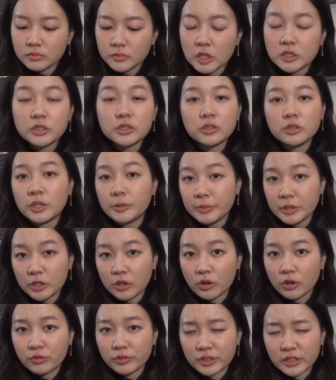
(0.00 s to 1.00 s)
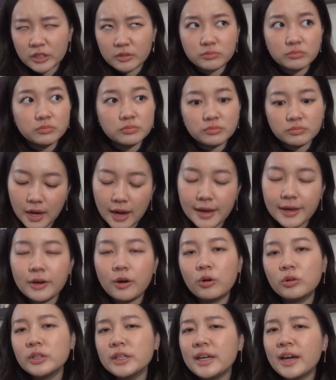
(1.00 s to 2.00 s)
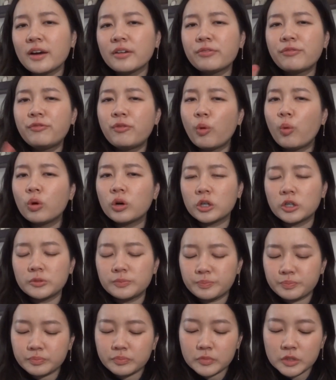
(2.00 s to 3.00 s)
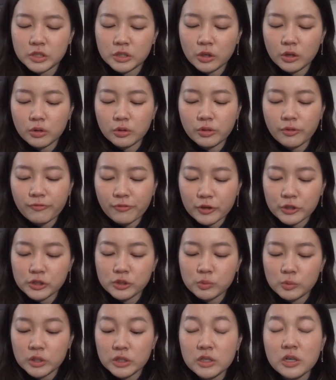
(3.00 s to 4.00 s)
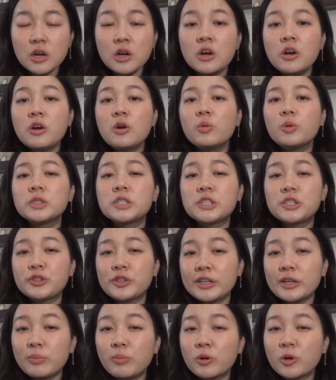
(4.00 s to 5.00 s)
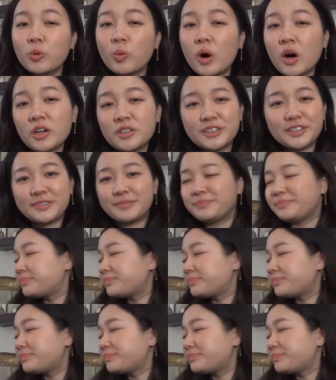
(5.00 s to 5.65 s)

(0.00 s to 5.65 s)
So let me go over them. I only had 4. So the first one was drink more water.